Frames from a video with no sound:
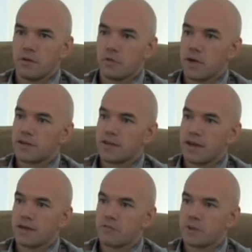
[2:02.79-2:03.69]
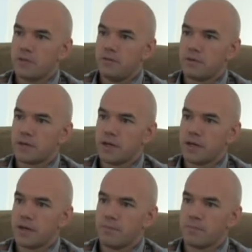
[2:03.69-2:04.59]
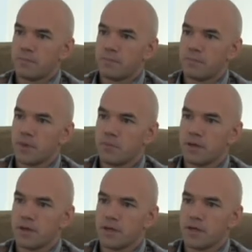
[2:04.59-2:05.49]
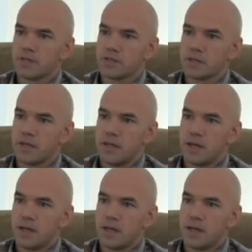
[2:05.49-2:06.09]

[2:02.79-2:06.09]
a threat to that government, because